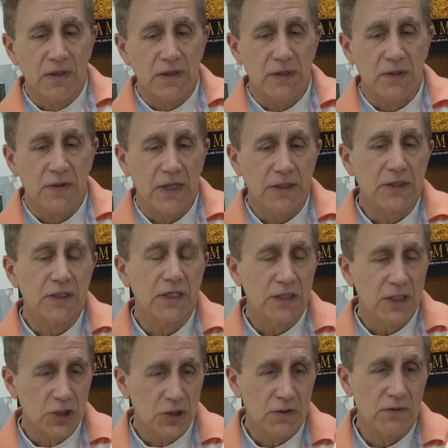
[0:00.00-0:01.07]
So that's the
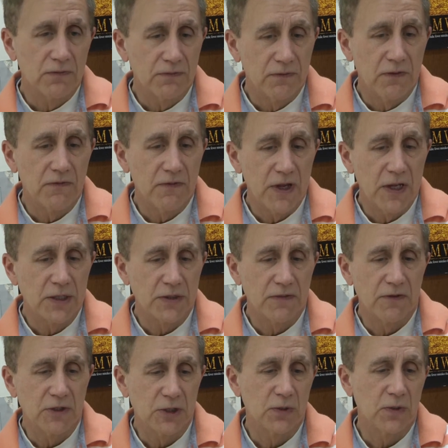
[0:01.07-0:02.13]
initial phase
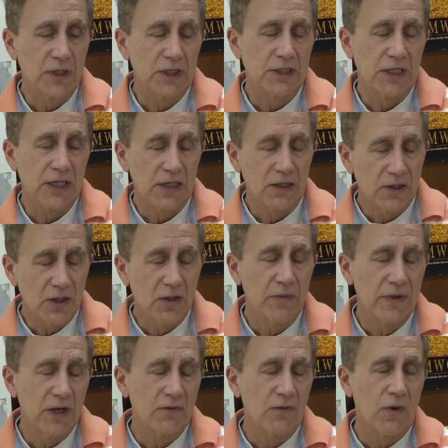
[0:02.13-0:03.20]
of the sorting, to get a little
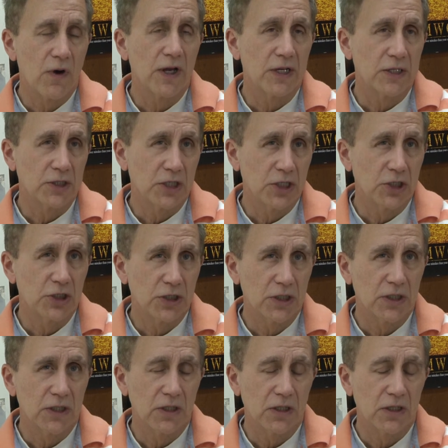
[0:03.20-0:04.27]
bit of
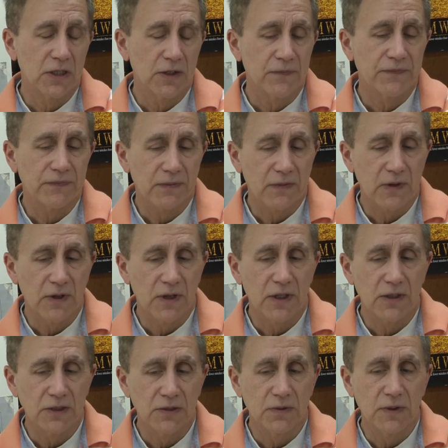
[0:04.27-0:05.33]
organization
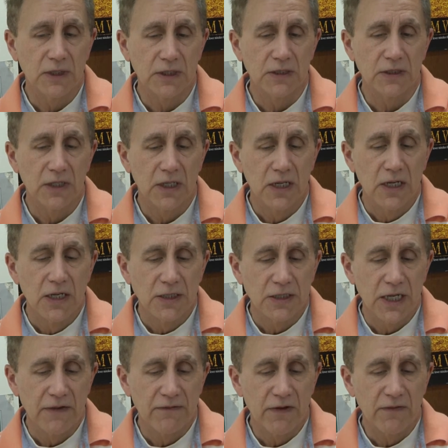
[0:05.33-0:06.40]
to it,
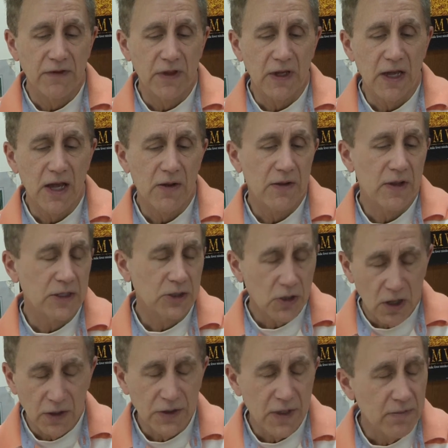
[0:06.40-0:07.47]
to have everything out. That's
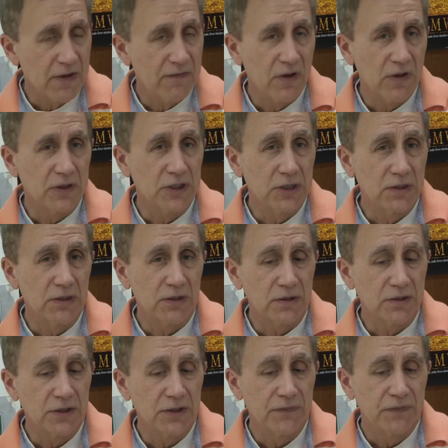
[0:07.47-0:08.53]
all done by
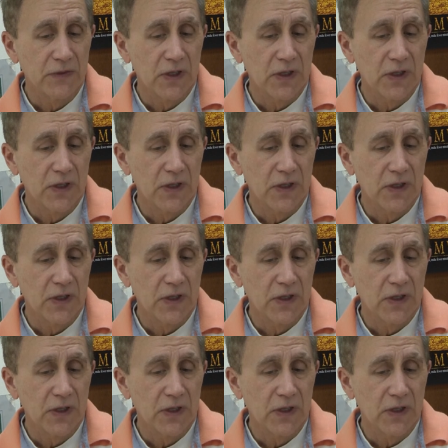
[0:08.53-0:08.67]
volunteers.